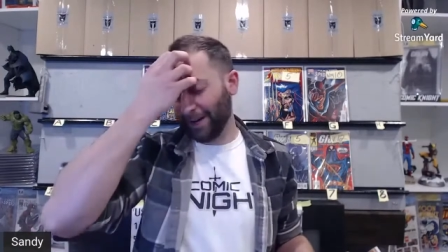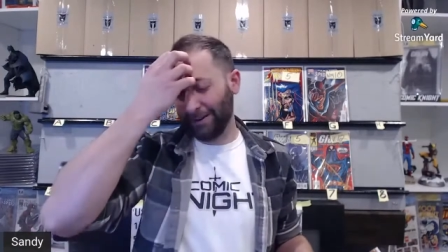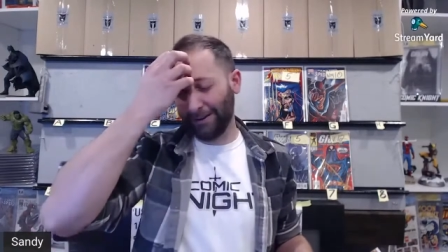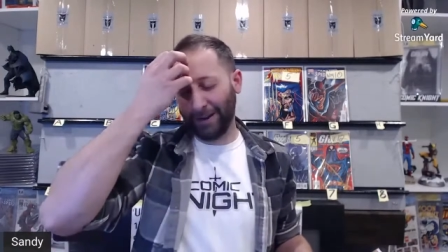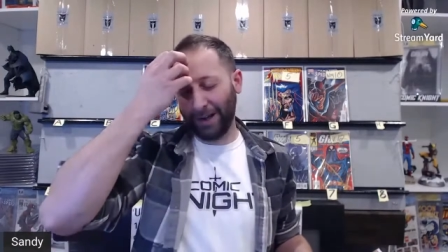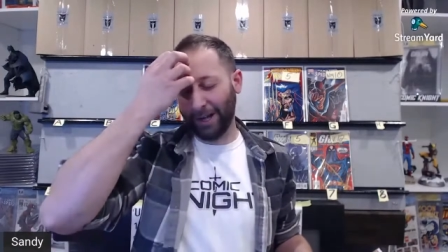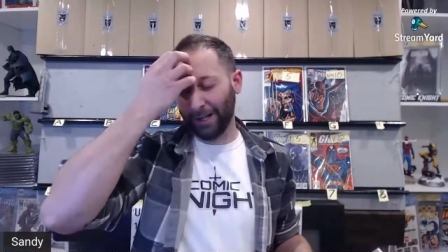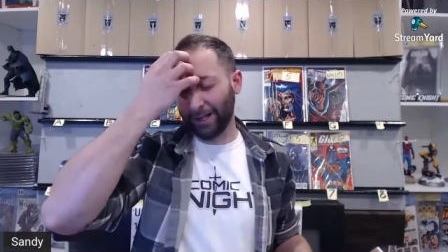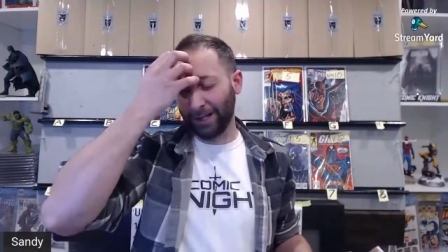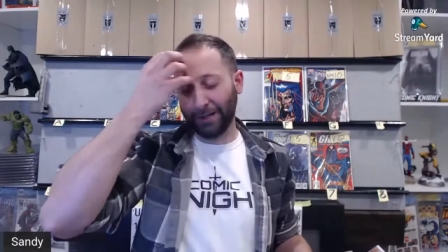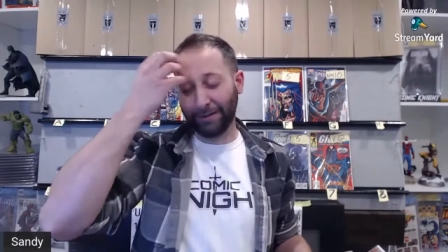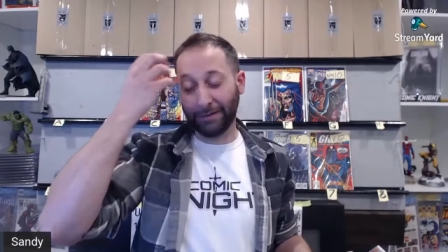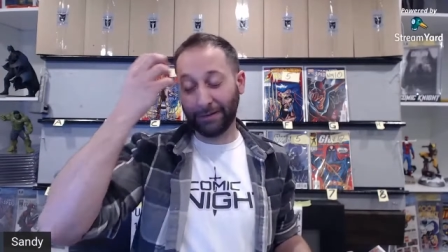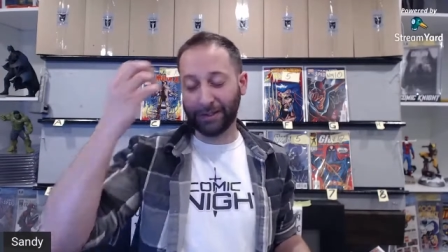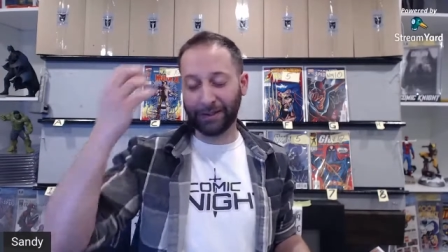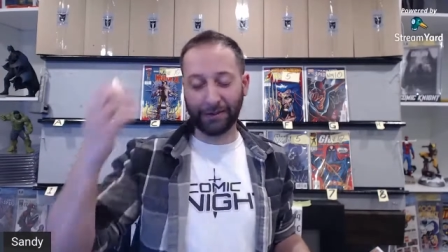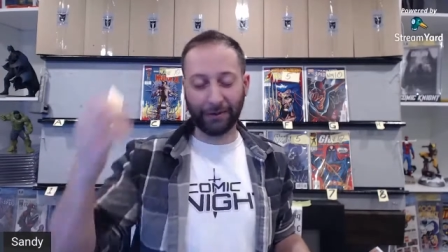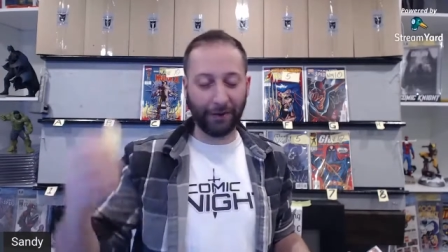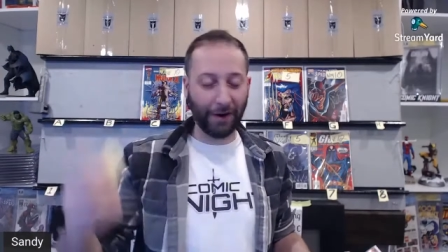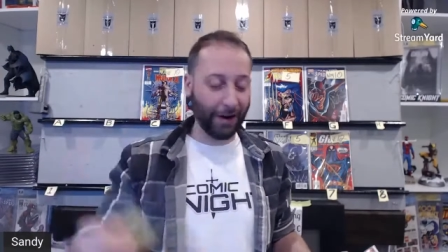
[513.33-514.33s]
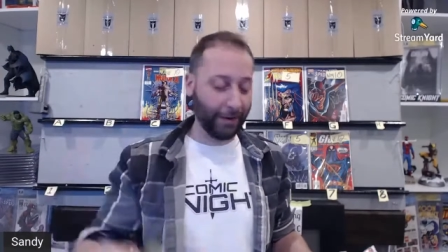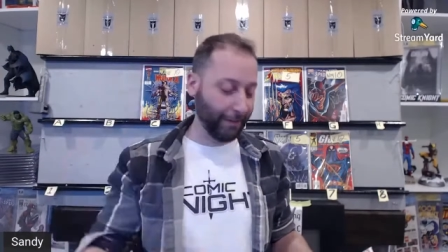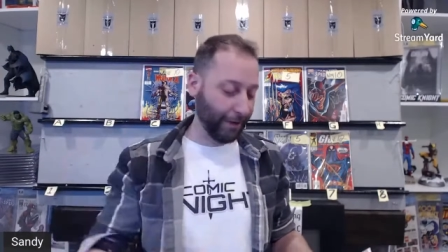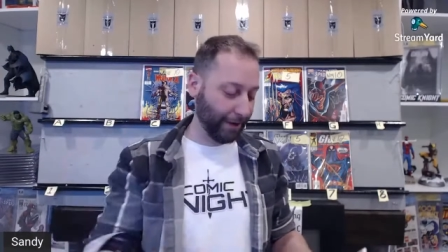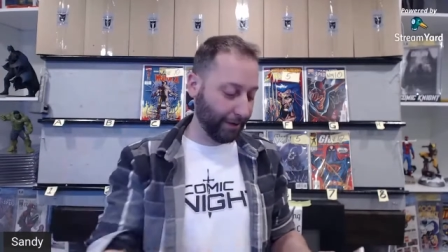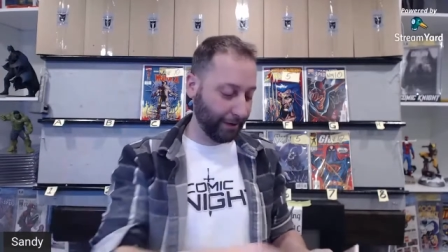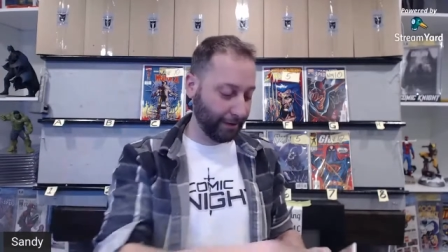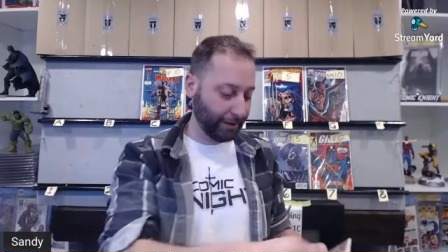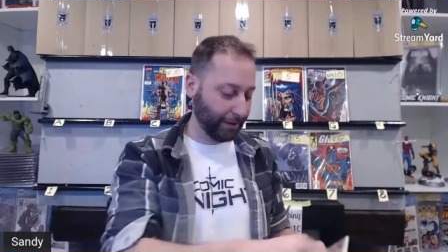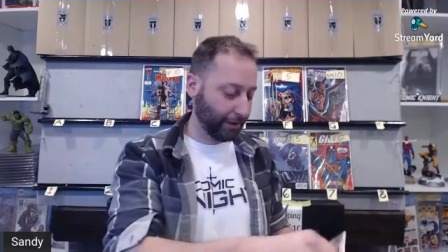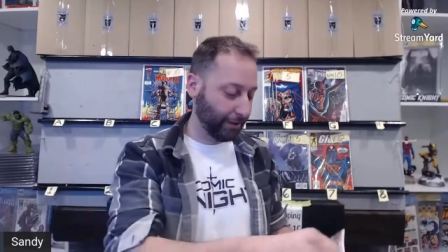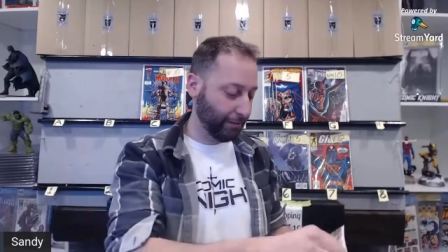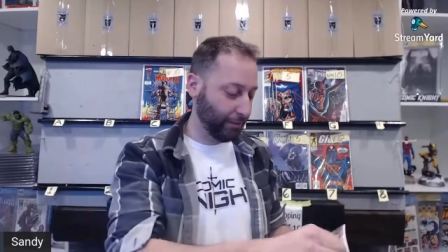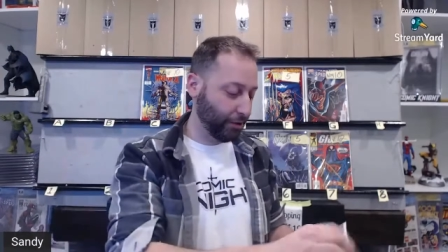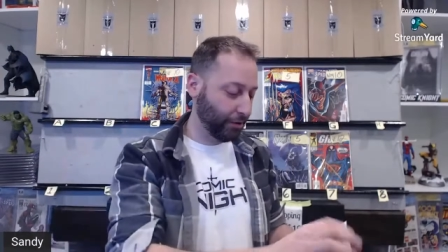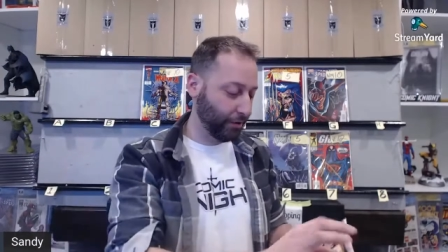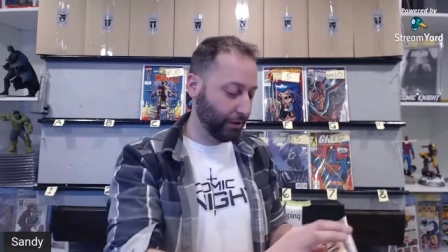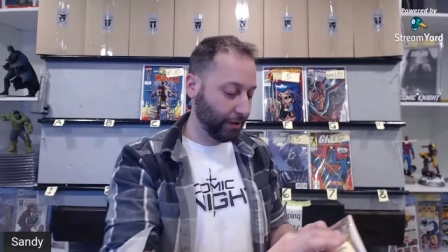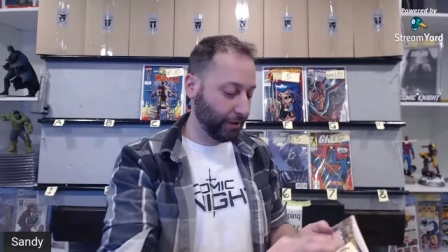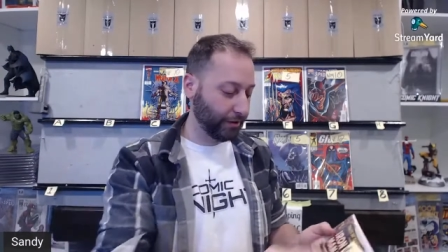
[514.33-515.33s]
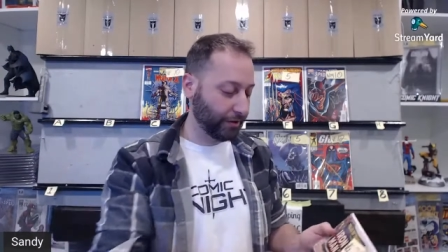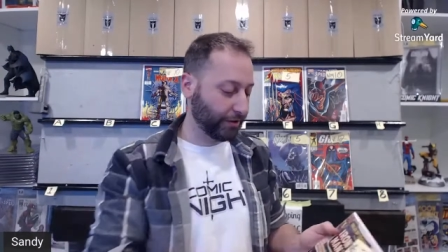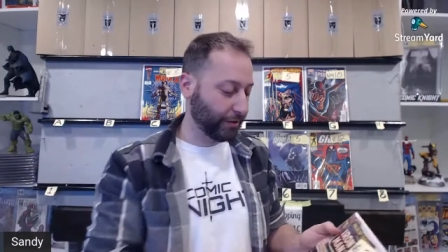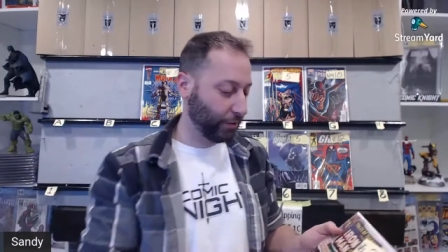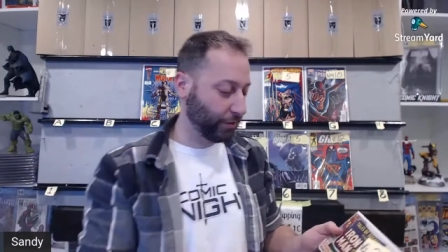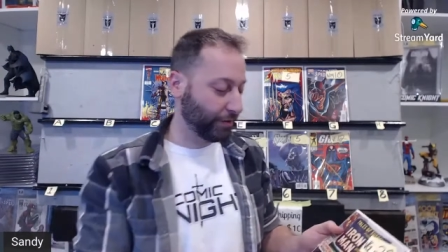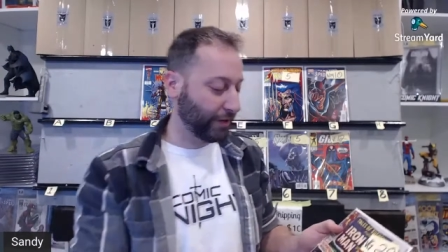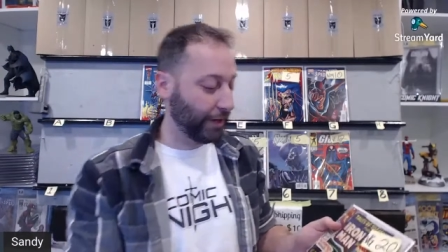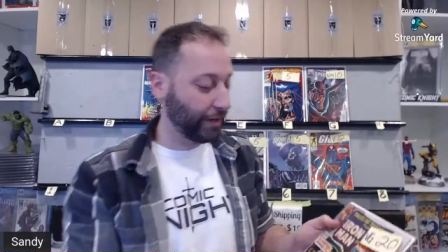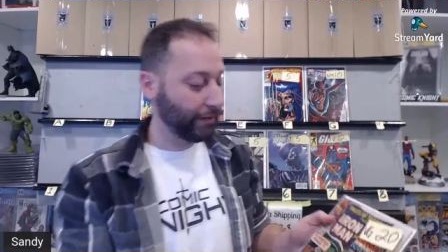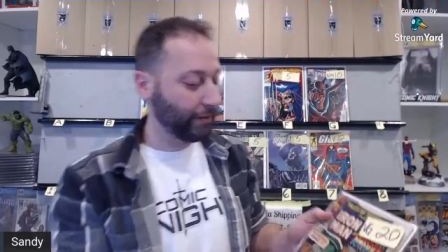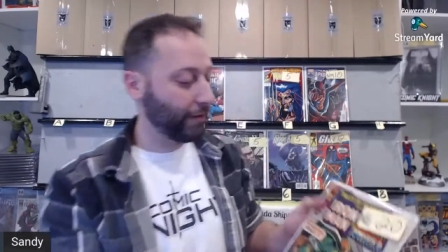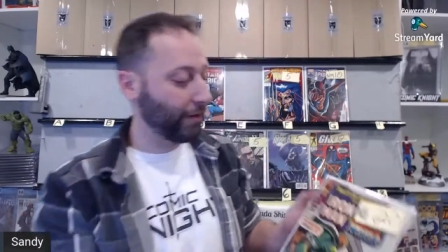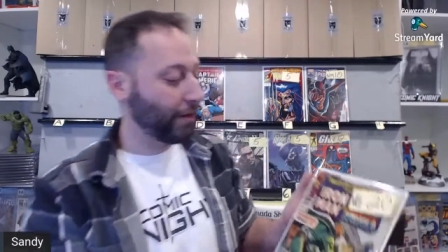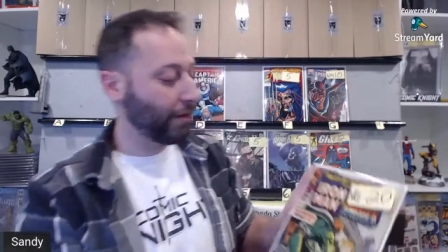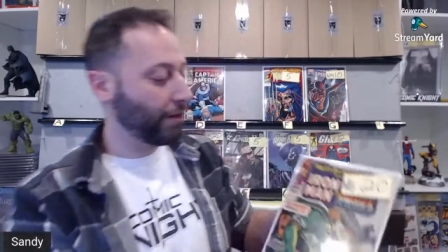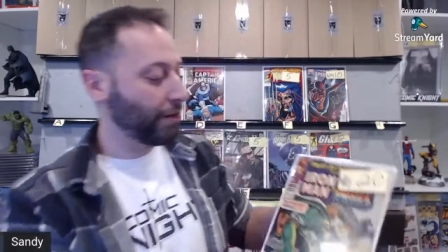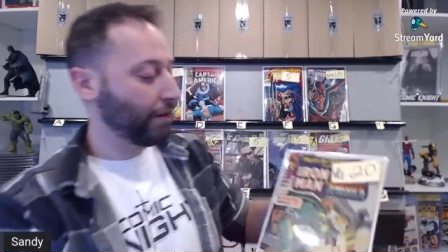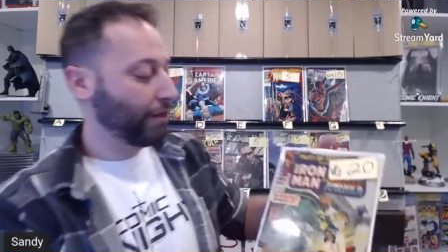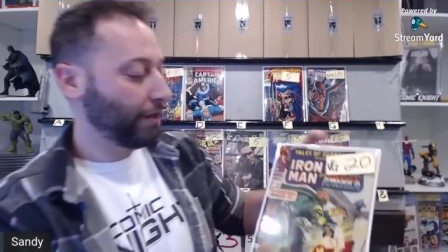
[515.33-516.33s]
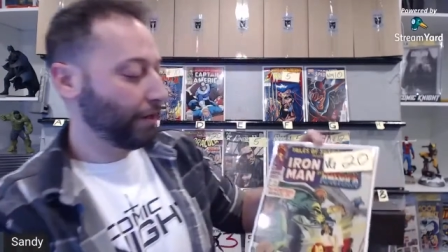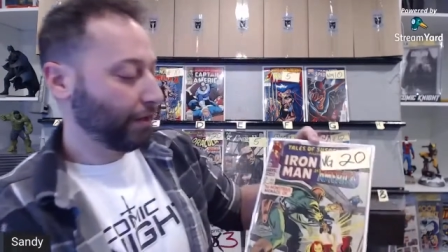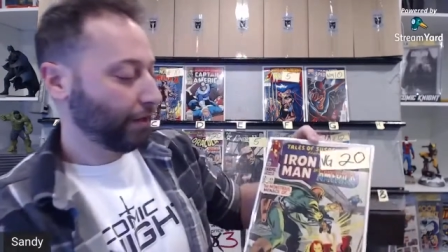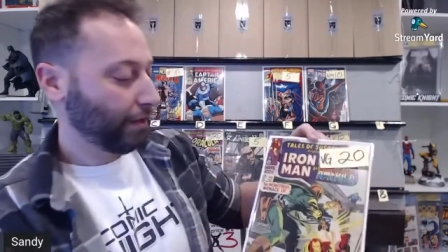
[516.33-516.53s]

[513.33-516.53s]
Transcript: I don't. I love Instagram. I think the community is so tight there.